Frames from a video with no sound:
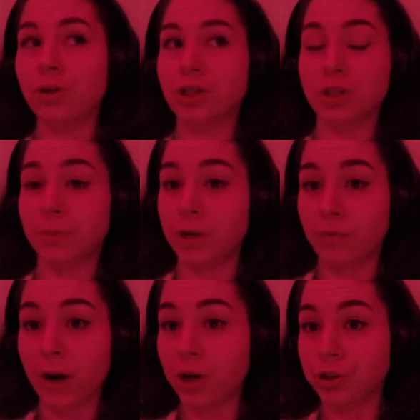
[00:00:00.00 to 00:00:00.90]
could just put it
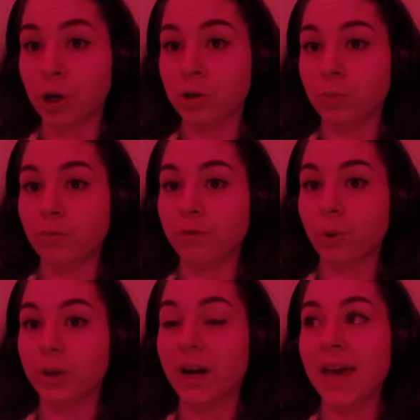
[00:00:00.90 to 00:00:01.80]
right on your hardwood
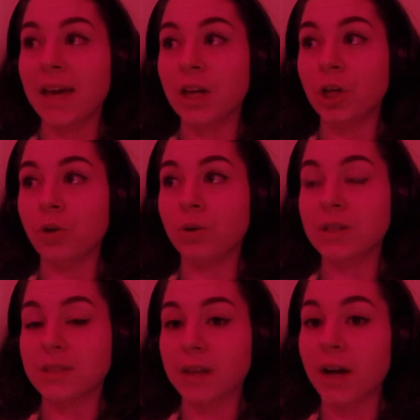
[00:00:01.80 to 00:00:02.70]
floor, and you
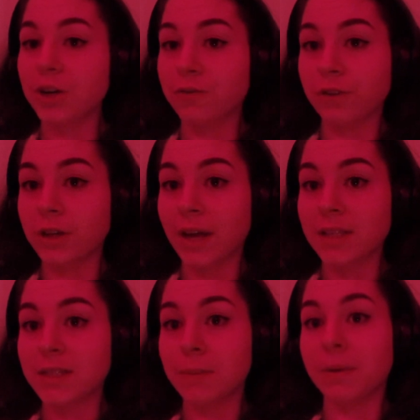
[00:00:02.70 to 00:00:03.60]
could slide your foot
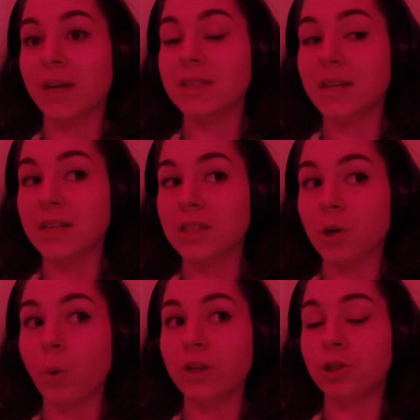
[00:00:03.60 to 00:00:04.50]
against it because it's
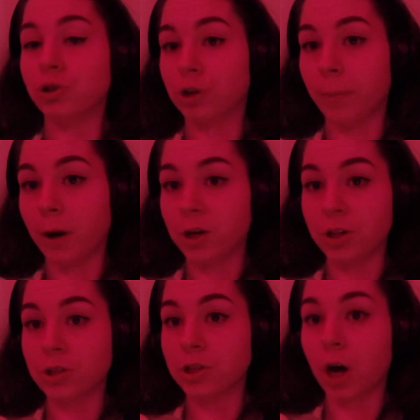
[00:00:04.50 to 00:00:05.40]
going to grip onto
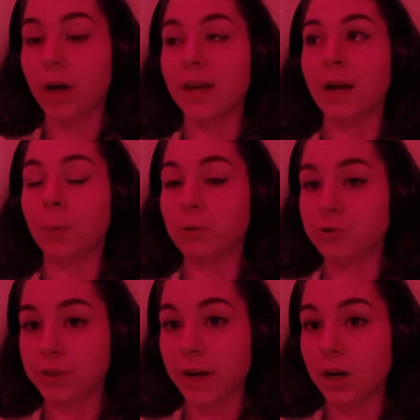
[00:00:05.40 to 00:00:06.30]
the sock and help you
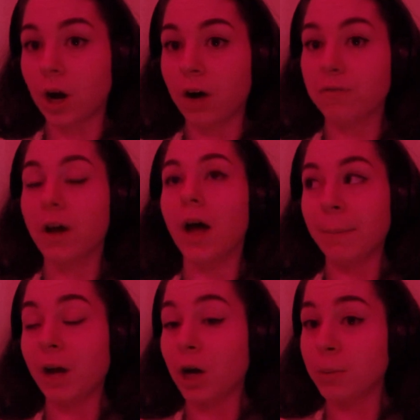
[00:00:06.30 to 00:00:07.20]
slide it off.
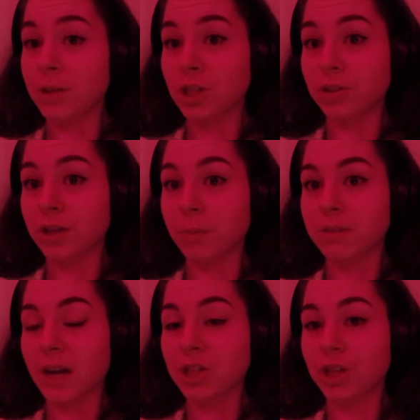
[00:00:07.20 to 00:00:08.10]
My occupational therapist
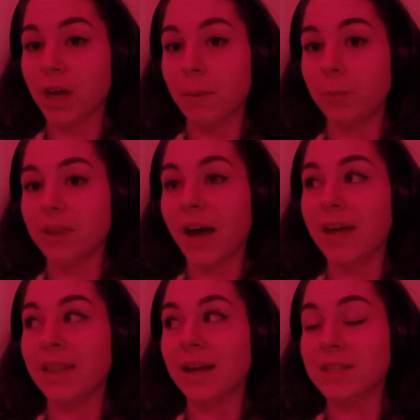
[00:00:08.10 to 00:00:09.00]
actually came up with that,
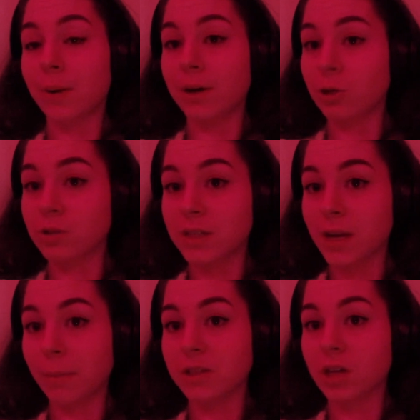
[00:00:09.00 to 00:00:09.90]
and that's how I used to
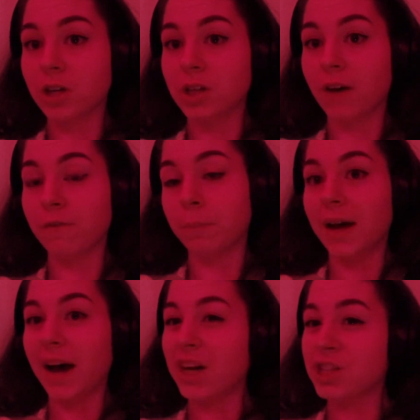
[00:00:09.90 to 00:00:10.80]
take my socks off.
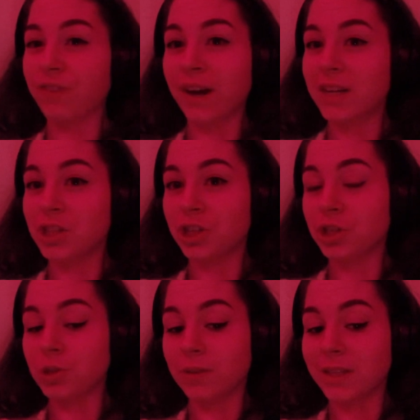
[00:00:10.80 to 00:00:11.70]
I just find it easier to
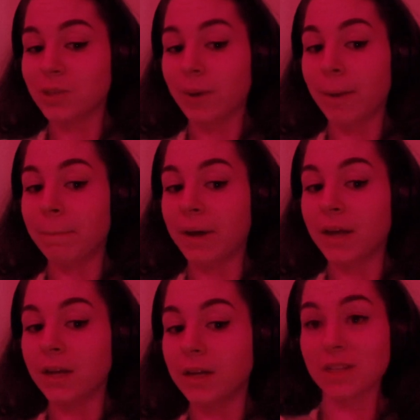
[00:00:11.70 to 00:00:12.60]
do it this way,
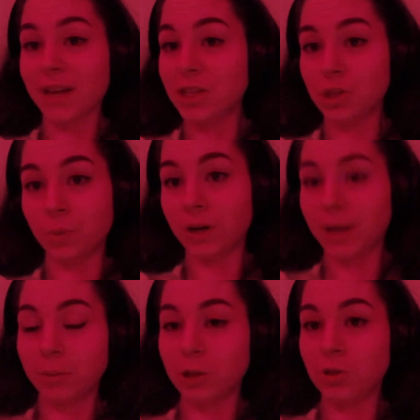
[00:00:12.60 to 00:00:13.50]
but just in case you weren't
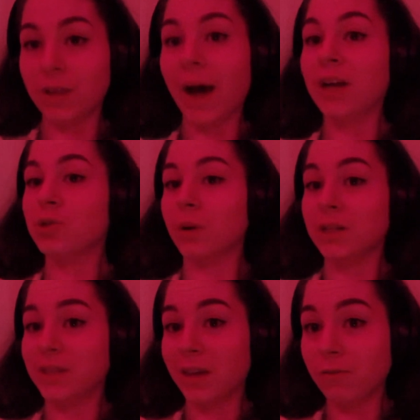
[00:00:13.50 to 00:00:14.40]
able to do that, I just
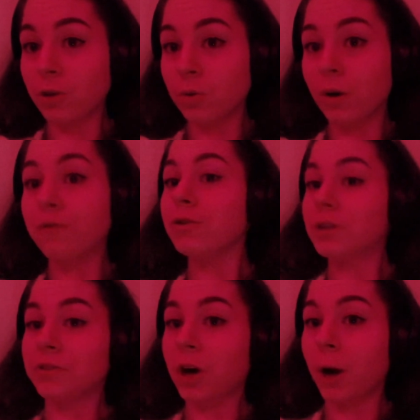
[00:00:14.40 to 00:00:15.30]
wanted to give you a few
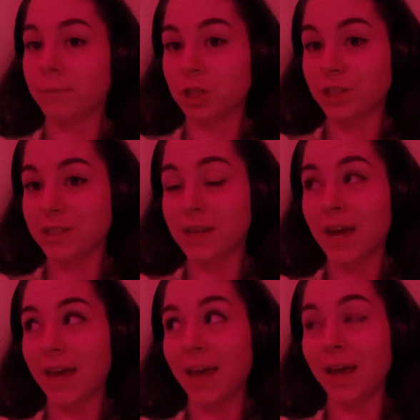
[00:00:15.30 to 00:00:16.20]
different options,
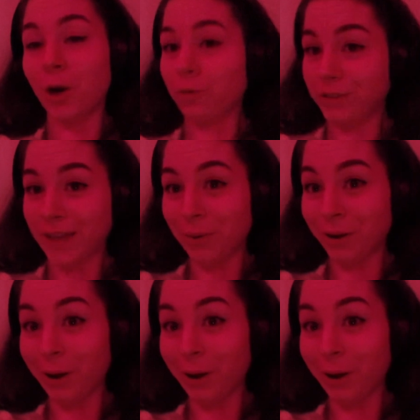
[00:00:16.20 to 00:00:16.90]
and hopefully that will